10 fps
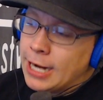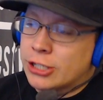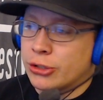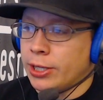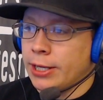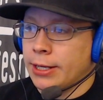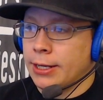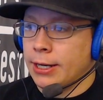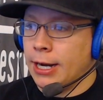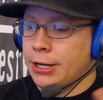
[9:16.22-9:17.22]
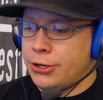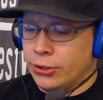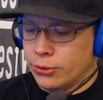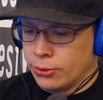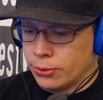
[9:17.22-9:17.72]
Actually, I
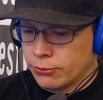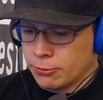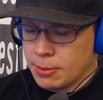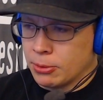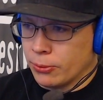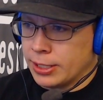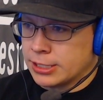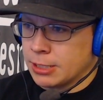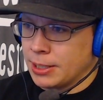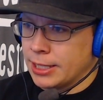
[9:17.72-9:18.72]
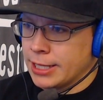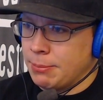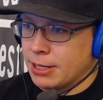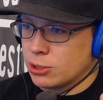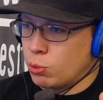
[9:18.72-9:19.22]
do remember reading something like
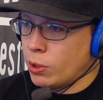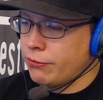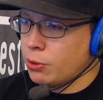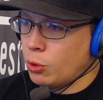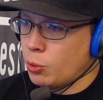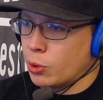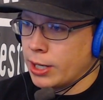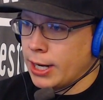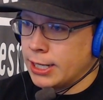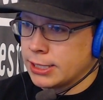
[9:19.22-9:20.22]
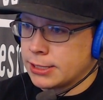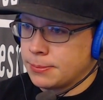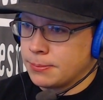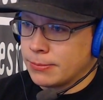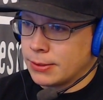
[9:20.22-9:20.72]
that because one of the Woodward guys